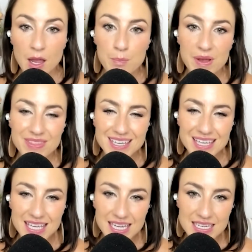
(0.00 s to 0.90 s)
But the
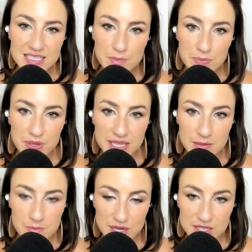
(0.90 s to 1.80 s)
key to
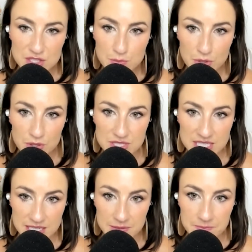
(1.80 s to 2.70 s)
plant based
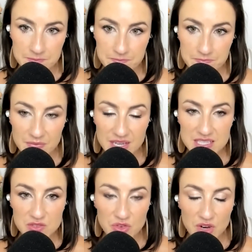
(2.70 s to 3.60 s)
protein
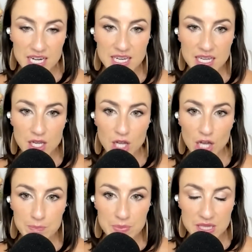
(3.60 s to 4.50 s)
is finding
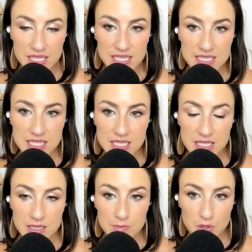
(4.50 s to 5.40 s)
complete
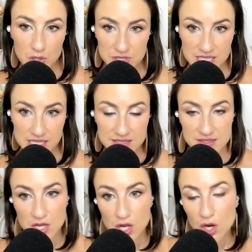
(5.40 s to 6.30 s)
proteins.
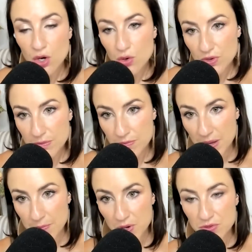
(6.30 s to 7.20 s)

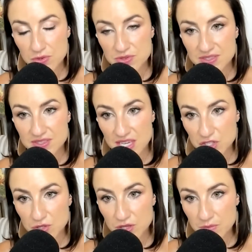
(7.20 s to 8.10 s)
Remember those
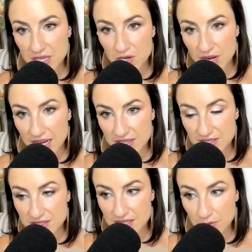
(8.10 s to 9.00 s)
essential amino
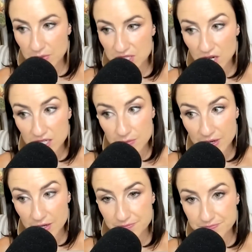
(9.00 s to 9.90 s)
acids that we talked
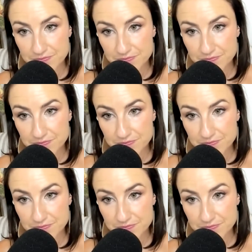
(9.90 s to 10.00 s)
about.